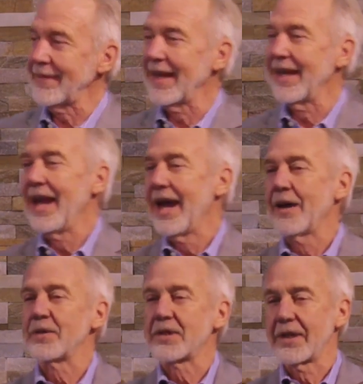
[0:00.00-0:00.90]

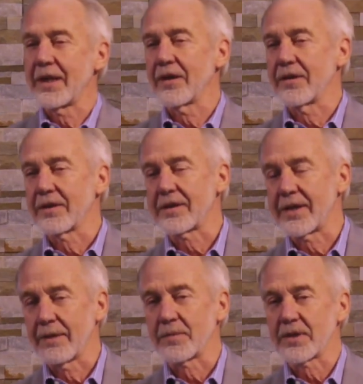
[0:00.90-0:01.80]
I was sitting on the
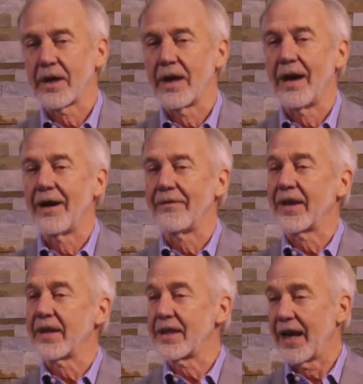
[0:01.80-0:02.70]
steps of
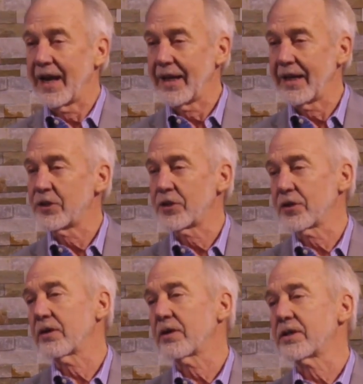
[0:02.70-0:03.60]
a tiny
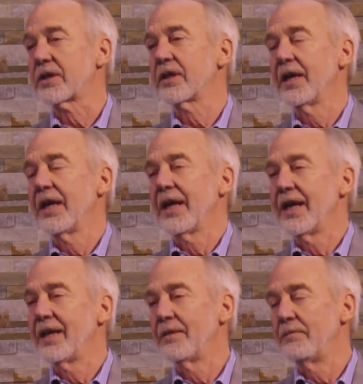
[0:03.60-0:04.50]
church
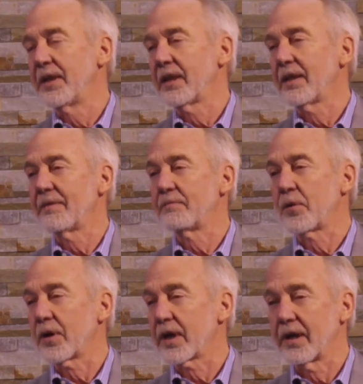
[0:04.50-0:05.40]
in the middle of
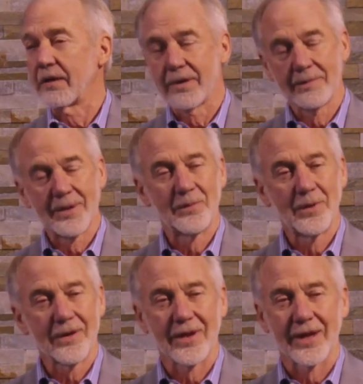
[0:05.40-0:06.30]
Borneo. I mean,
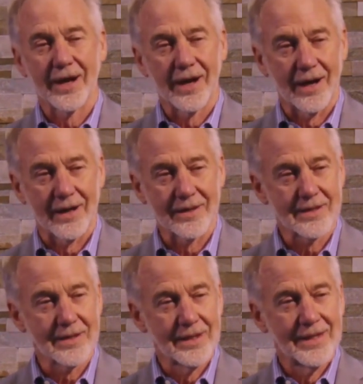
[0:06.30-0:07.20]
what are the
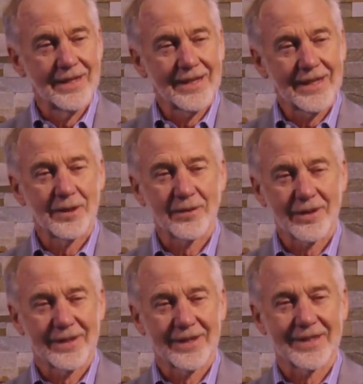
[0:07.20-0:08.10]
odds? you know,
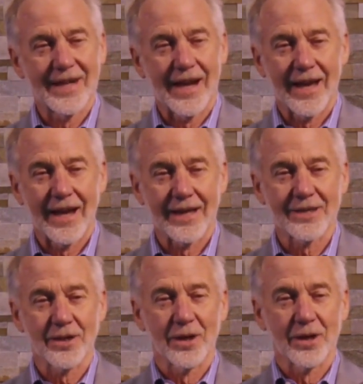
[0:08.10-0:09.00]

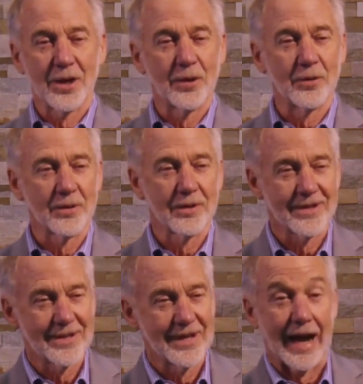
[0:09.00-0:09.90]
dayaks aren't known.
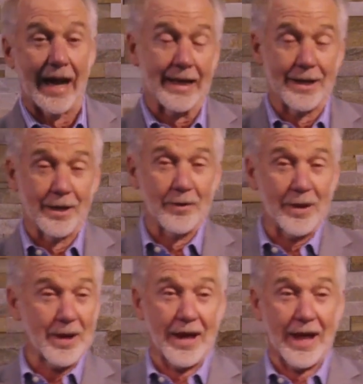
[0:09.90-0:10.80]
I didn't know
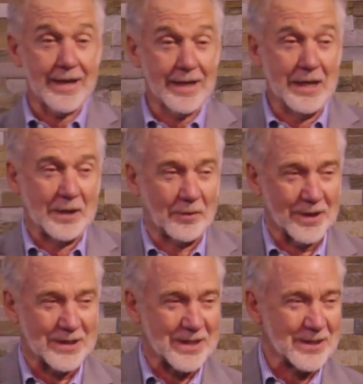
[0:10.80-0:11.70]
they had any
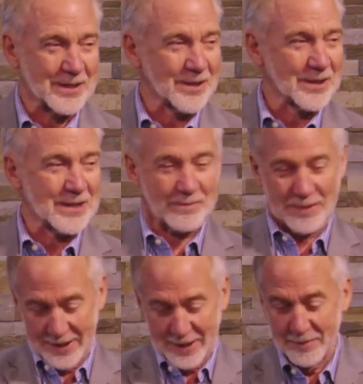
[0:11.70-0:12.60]
Christian churches,
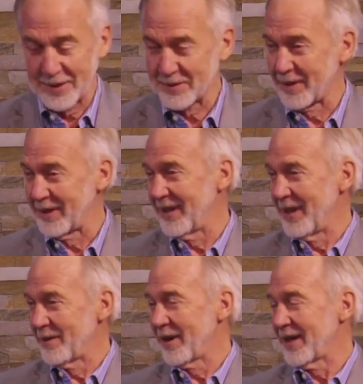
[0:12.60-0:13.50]
but there was one
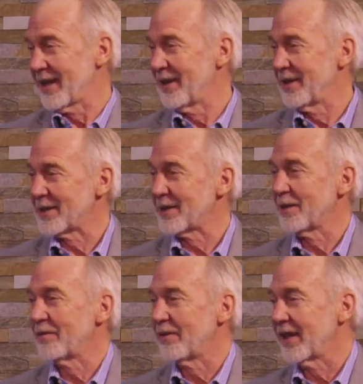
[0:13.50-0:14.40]
right there in this
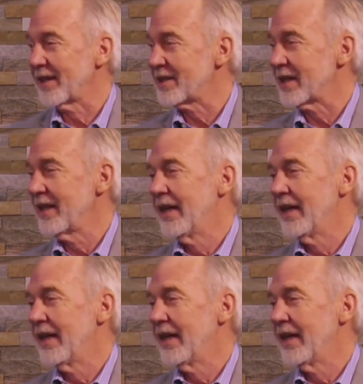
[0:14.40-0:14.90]
little village,